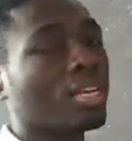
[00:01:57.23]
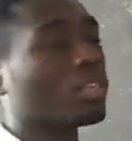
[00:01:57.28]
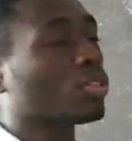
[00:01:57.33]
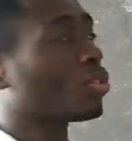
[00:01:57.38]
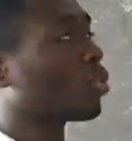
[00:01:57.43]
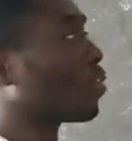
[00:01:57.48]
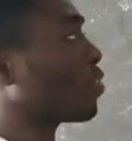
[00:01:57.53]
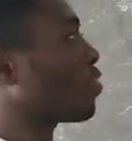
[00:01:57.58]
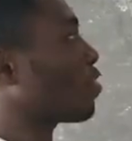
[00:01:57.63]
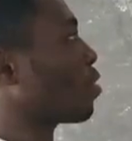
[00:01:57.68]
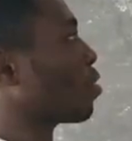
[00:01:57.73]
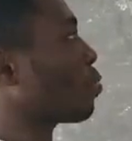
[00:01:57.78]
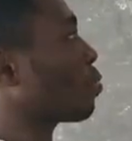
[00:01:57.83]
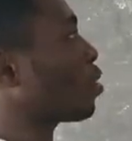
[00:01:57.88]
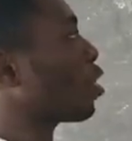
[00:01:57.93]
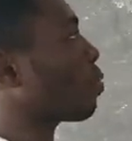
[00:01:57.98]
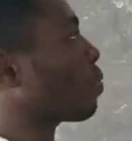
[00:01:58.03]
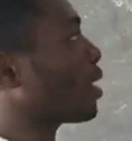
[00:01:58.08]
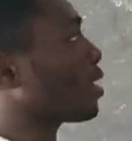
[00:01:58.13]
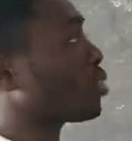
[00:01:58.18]
So for
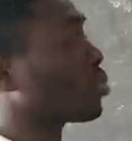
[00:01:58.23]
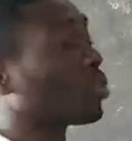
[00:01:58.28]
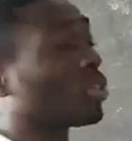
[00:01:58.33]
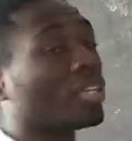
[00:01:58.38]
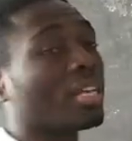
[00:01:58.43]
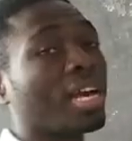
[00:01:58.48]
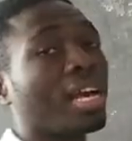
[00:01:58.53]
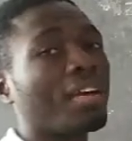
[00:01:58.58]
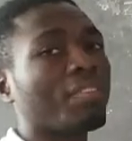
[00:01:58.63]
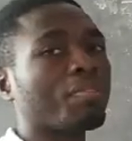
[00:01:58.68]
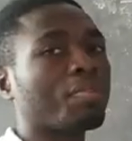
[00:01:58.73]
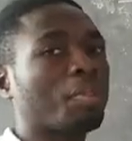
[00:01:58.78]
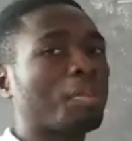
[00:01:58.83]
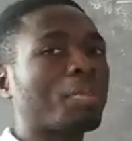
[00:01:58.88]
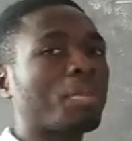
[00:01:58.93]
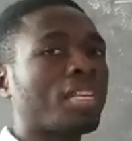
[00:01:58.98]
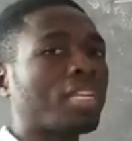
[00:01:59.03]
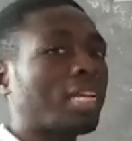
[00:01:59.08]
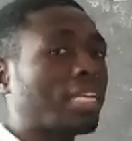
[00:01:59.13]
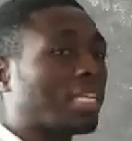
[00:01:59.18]
pure maths, you can have
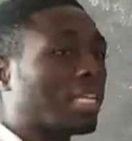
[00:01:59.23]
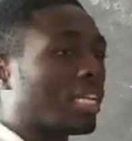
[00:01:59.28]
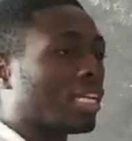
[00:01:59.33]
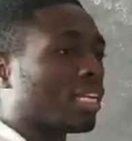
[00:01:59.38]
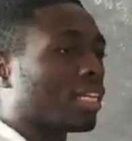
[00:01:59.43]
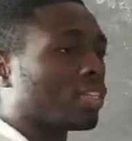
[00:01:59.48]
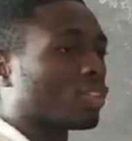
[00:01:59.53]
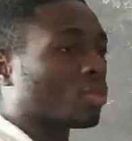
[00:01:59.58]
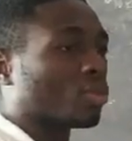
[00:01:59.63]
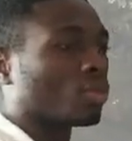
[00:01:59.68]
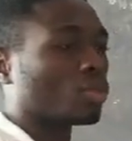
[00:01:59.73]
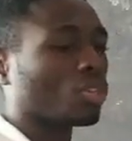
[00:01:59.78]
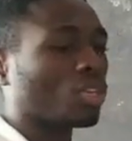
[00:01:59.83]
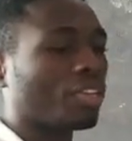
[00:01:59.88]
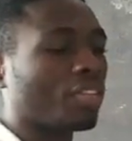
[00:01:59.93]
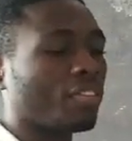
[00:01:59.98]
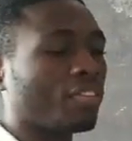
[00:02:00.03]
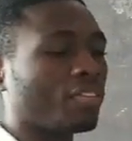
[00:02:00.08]
maybe a data analysis question.